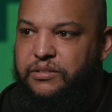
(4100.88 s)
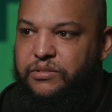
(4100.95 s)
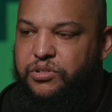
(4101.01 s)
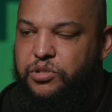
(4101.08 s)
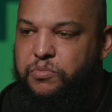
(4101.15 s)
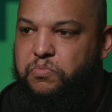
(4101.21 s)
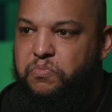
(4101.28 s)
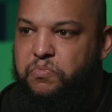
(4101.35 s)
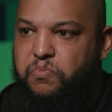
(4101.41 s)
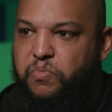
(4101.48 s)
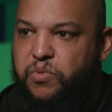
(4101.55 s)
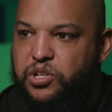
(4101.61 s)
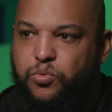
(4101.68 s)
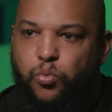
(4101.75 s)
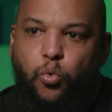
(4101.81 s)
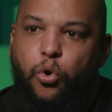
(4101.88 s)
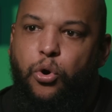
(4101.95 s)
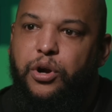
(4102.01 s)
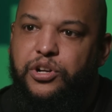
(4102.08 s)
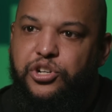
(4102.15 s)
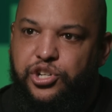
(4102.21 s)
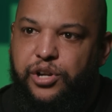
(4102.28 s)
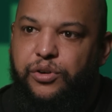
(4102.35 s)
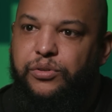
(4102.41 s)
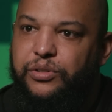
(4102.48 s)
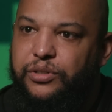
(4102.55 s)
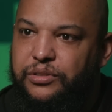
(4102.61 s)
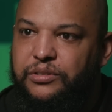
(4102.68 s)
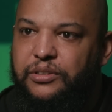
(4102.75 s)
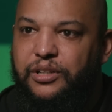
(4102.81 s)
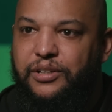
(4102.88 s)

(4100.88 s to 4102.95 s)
just this war in general.